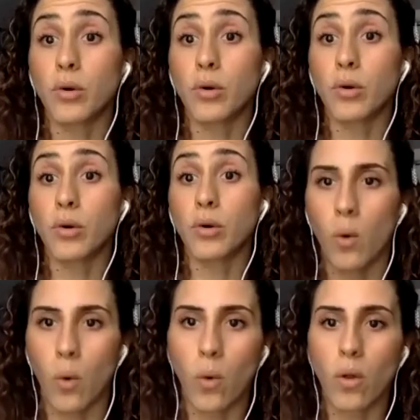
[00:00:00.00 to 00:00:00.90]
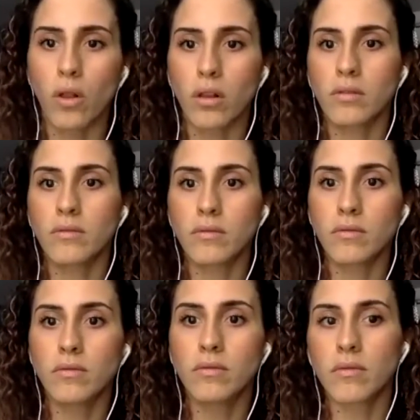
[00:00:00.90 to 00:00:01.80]
buy a whole
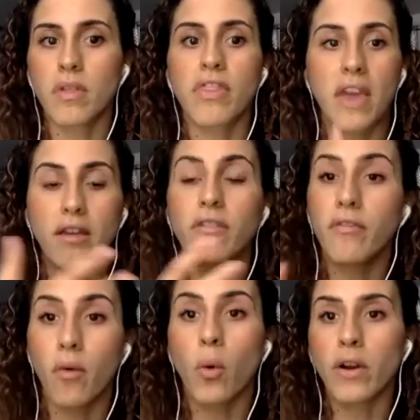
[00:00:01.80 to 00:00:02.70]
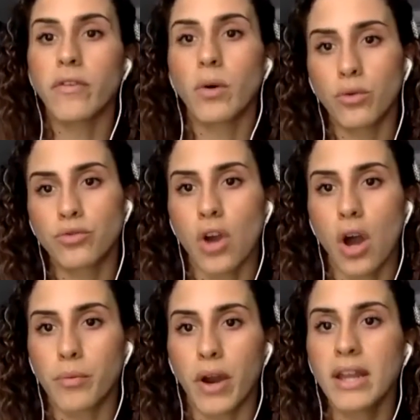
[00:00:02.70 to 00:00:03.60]
thing for Photoshop,
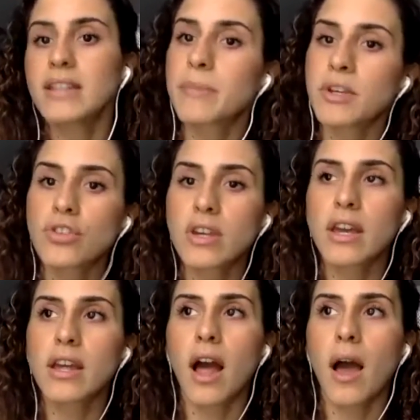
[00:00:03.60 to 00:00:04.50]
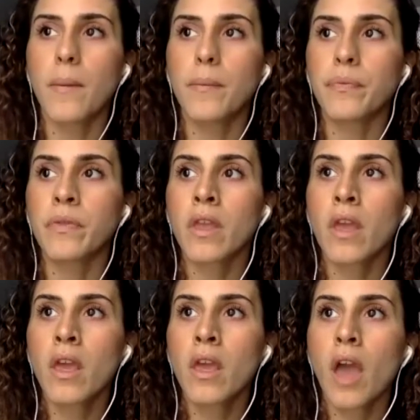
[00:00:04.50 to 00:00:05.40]
right? Especially,
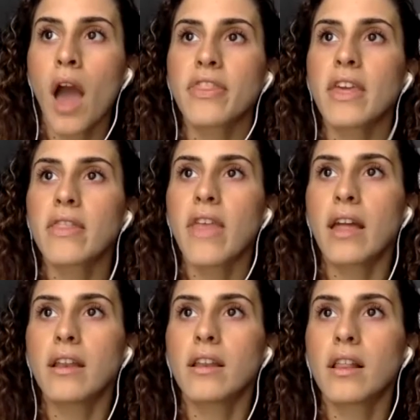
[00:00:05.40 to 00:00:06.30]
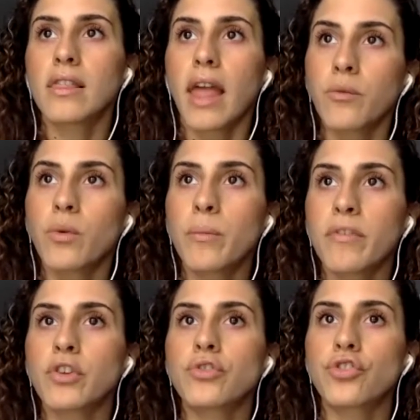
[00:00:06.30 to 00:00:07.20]
I think that Lightroom,
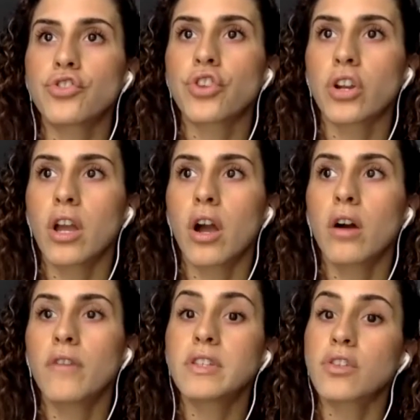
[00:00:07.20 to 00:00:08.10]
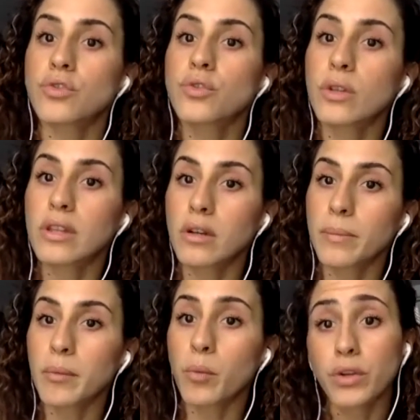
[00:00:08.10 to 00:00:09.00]
if you're just starting off, it's also a little
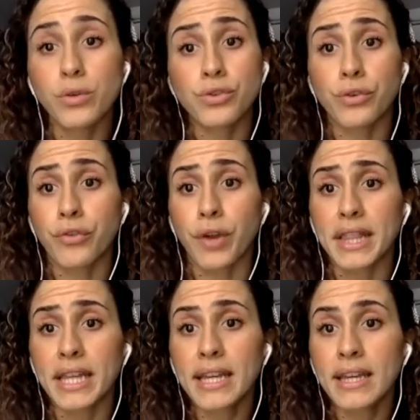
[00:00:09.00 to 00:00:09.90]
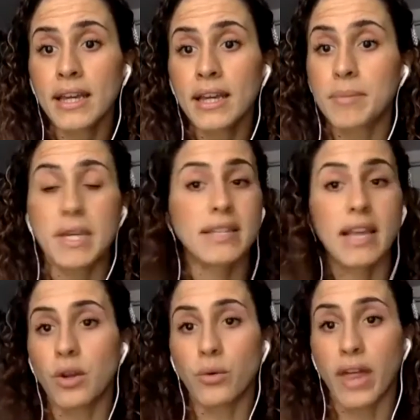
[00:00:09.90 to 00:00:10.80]
bit more user friendly, because I
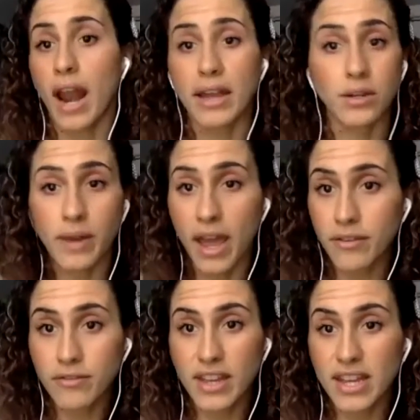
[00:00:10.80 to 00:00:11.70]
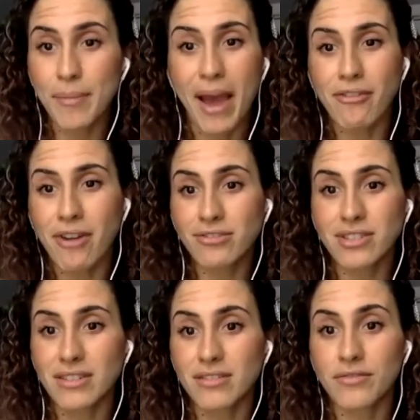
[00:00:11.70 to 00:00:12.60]
know that I don't have any background
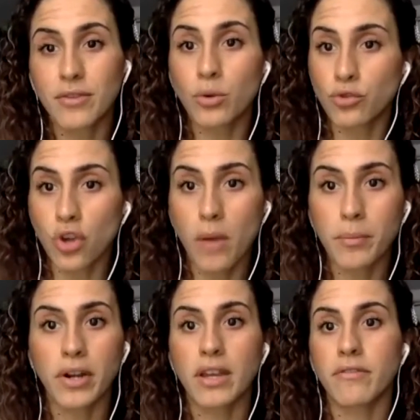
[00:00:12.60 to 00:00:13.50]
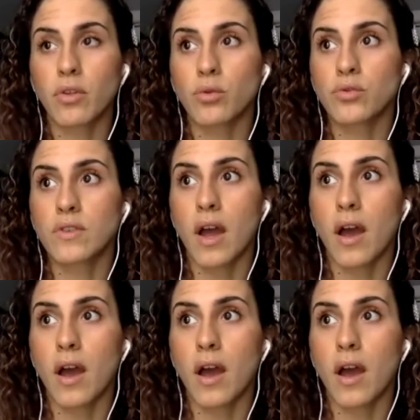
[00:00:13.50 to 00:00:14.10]
in Photoshop or any of those